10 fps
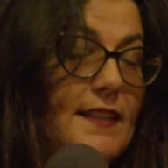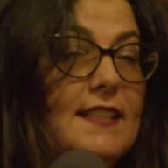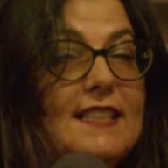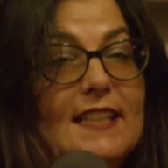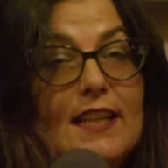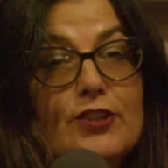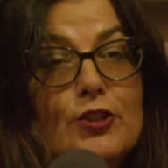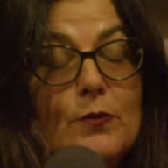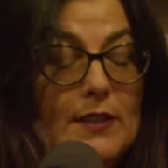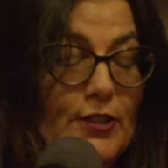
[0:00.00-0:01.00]
The
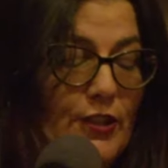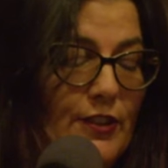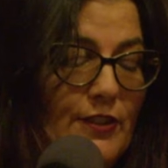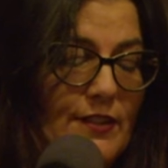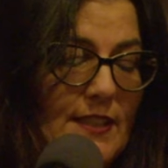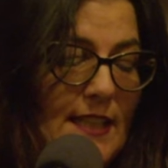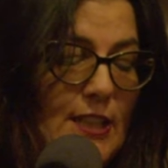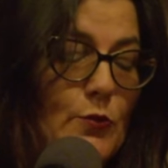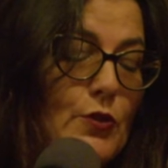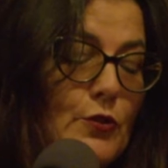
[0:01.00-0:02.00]
teenager returns.
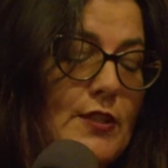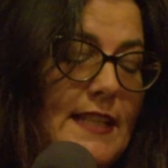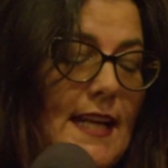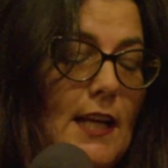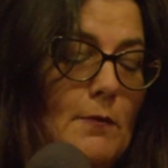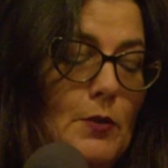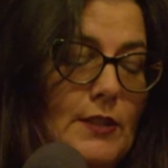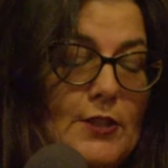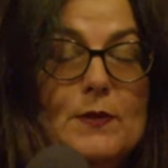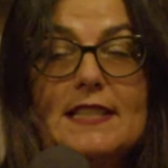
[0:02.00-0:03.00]
He's reduced the
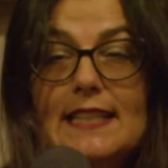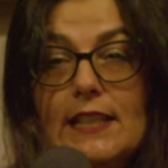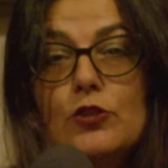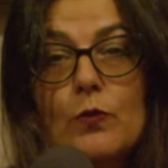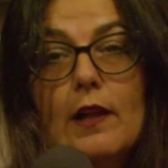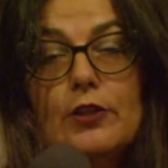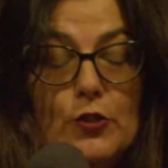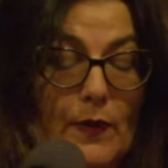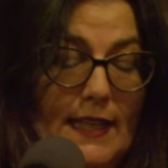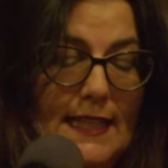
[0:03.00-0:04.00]
animal into what city
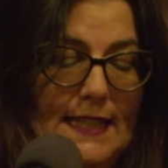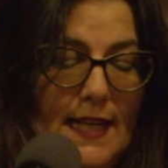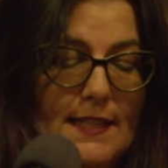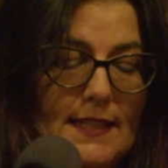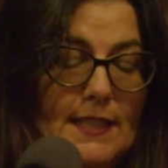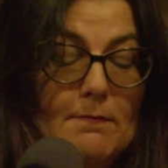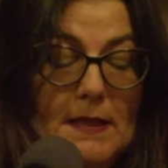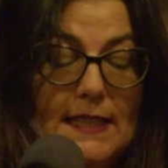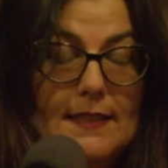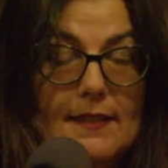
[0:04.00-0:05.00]
dwellers recognize as
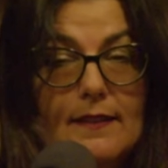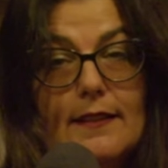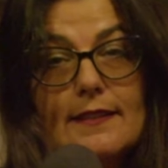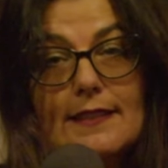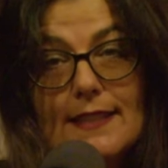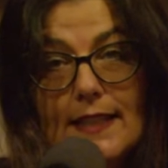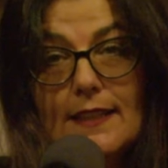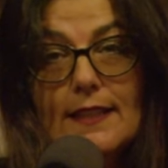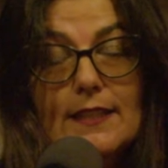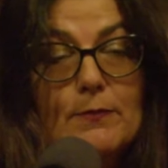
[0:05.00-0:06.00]
meat,
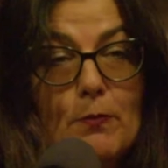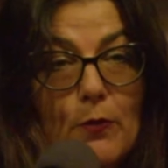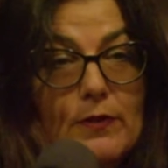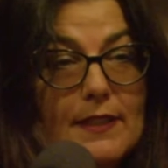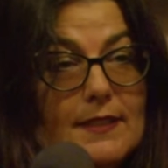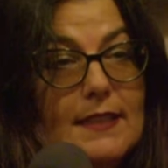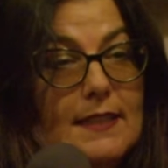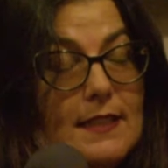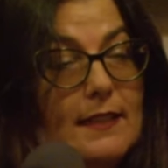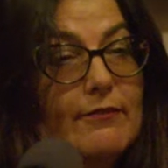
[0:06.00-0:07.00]
skinless, boneless,
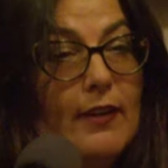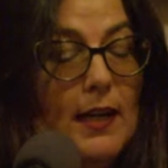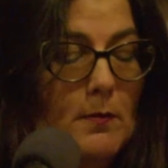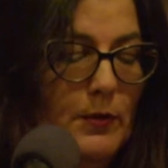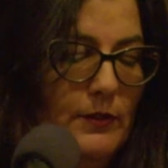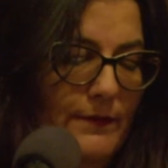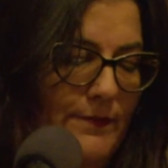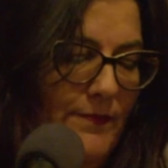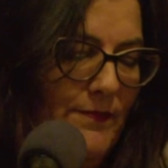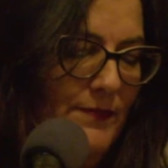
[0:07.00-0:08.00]
easily friable.
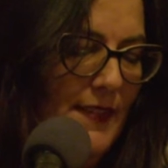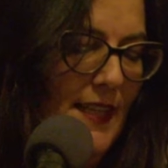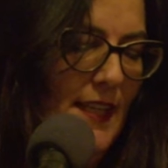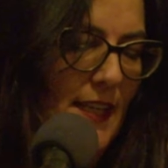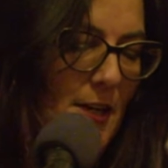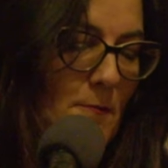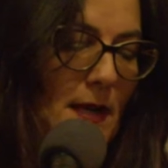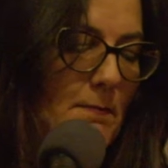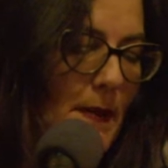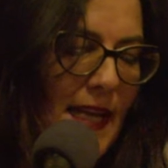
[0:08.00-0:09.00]

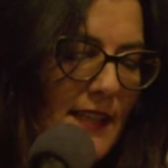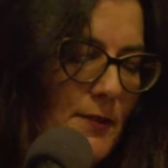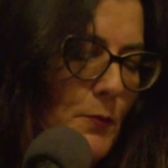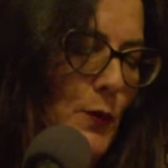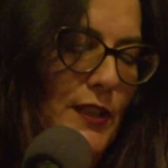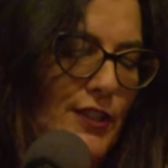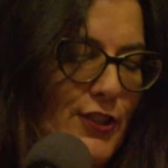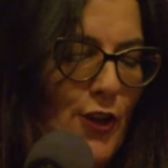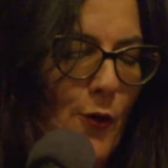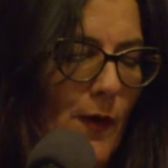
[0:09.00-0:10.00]
My band of boys
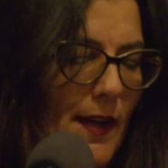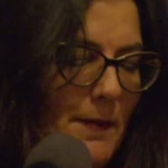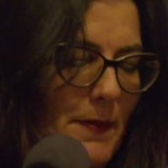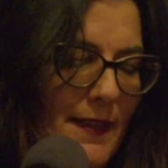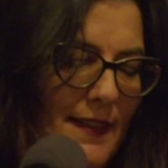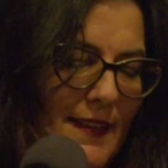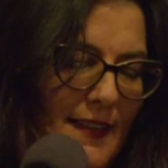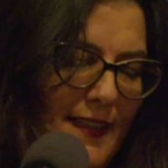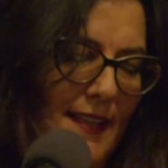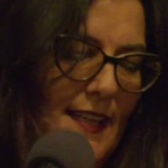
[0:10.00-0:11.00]
show up.
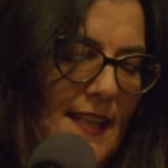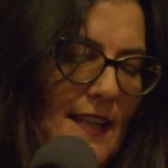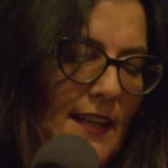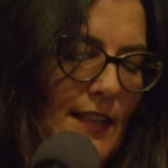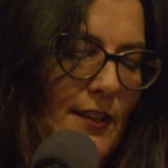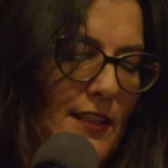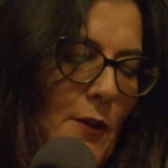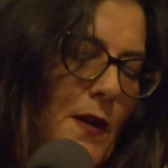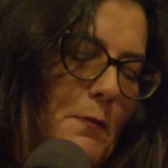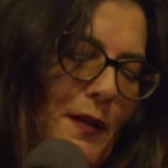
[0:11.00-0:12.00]
They're here.
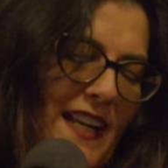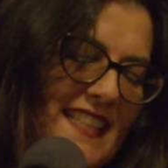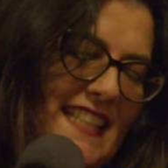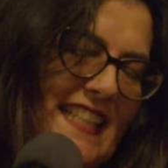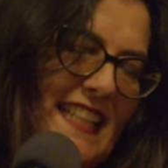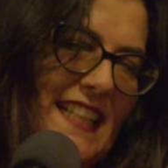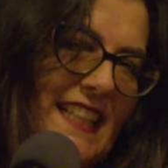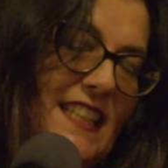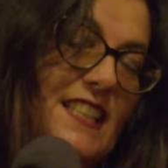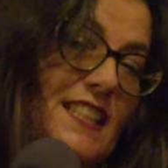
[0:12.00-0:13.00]
They want to practice
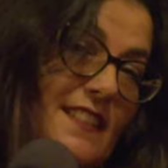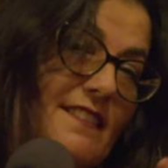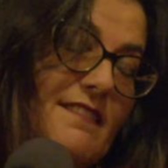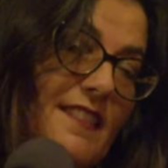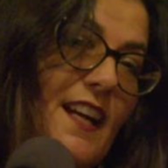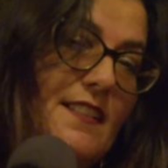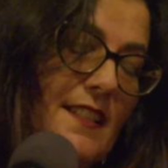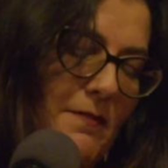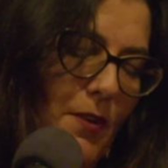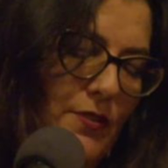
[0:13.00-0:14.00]
English,
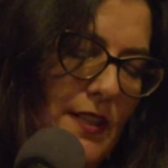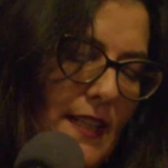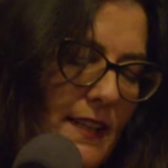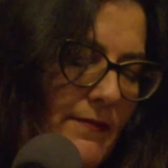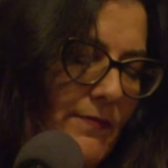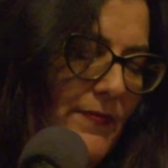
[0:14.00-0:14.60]
cussing mostly.